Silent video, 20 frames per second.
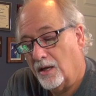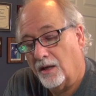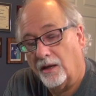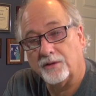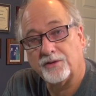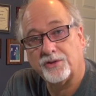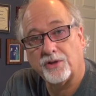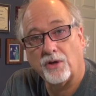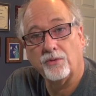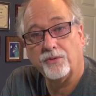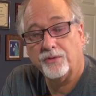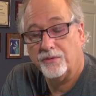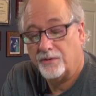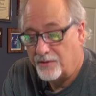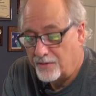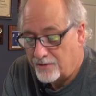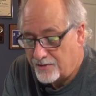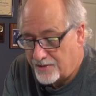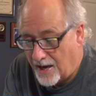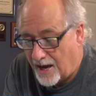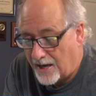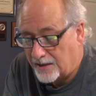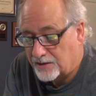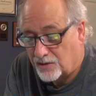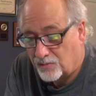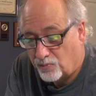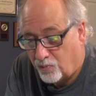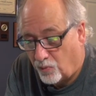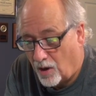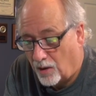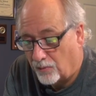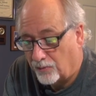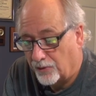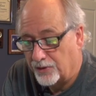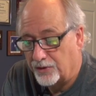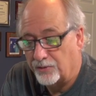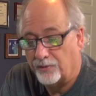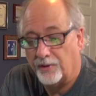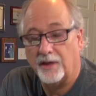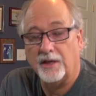And so that's what
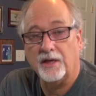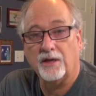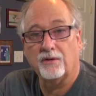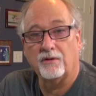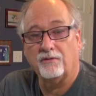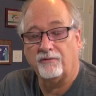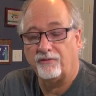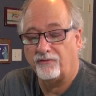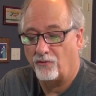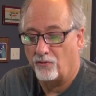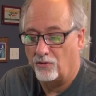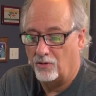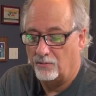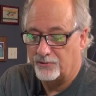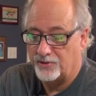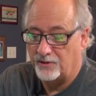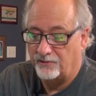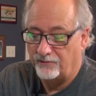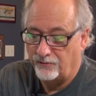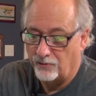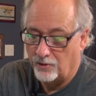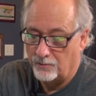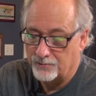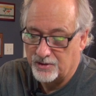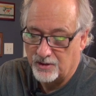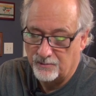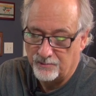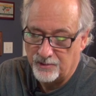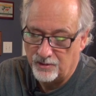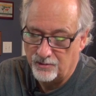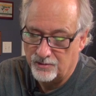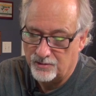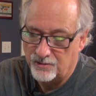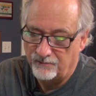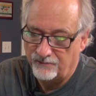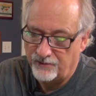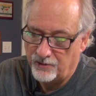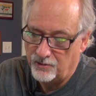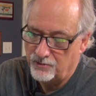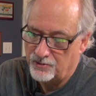we're doing here in forms. And forms can be used
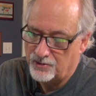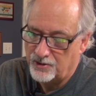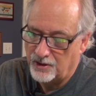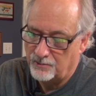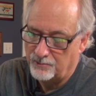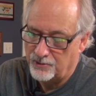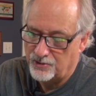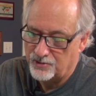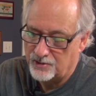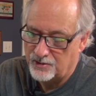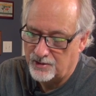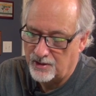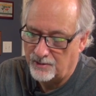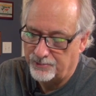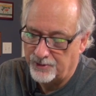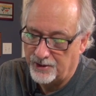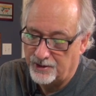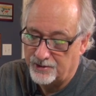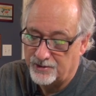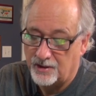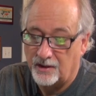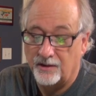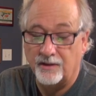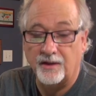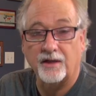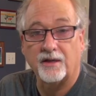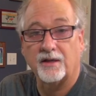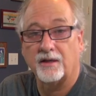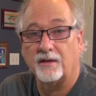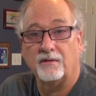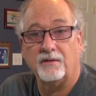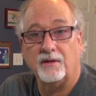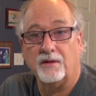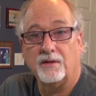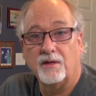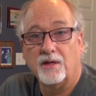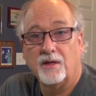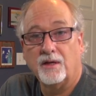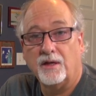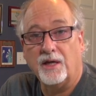in views, they can be used in templates, and they can
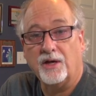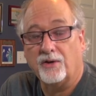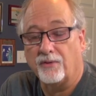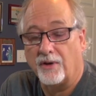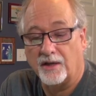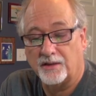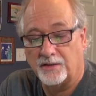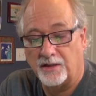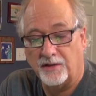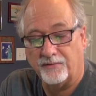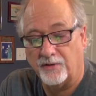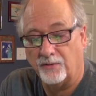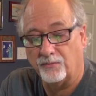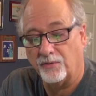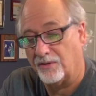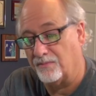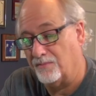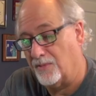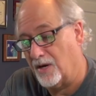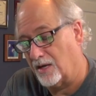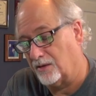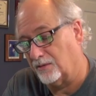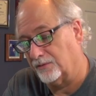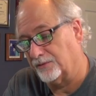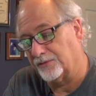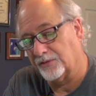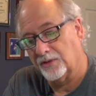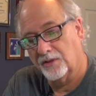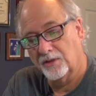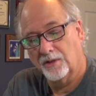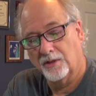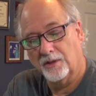interact even with models.